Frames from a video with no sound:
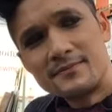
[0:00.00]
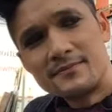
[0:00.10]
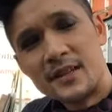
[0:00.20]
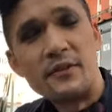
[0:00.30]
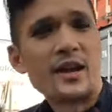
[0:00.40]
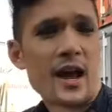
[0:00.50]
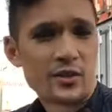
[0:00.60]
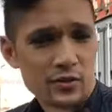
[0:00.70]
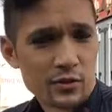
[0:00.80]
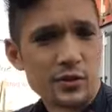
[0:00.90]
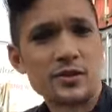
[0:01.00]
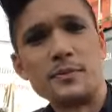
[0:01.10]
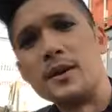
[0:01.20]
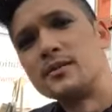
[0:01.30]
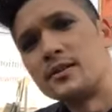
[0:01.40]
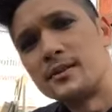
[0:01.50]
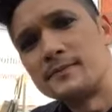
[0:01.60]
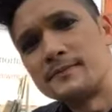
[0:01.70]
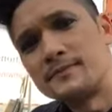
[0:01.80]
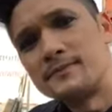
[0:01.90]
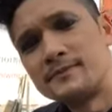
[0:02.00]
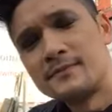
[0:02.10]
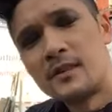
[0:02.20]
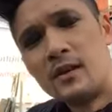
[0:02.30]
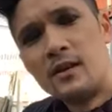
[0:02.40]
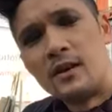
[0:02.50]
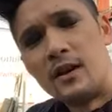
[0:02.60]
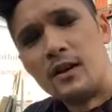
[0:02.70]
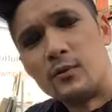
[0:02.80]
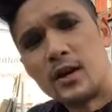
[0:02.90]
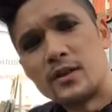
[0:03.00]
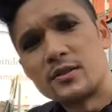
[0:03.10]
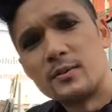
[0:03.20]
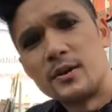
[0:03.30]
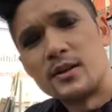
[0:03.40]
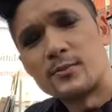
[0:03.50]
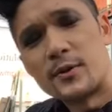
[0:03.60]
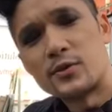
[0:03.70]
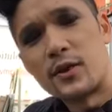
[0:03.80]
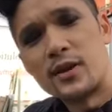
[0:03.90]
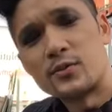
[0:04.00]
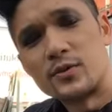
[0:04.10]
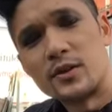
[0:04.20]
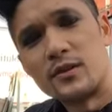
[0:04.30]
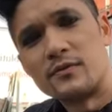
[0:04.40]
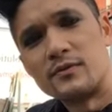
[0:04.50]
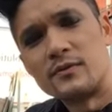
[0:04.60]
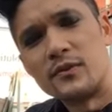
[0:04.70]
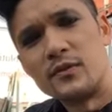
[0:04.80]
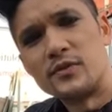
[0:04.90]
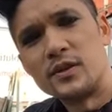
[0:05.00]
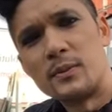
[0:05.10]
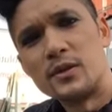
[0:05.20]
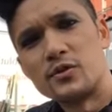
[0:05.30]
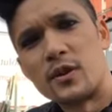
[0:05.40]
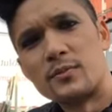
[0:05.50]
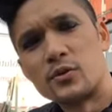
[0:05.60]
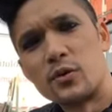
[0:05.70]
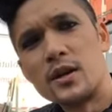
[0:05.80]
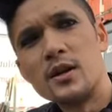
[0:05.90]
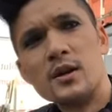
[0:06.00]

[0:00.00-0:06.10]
David Castro looks amazing. And we got some special guests, which I've, if you've seen my Instagram story,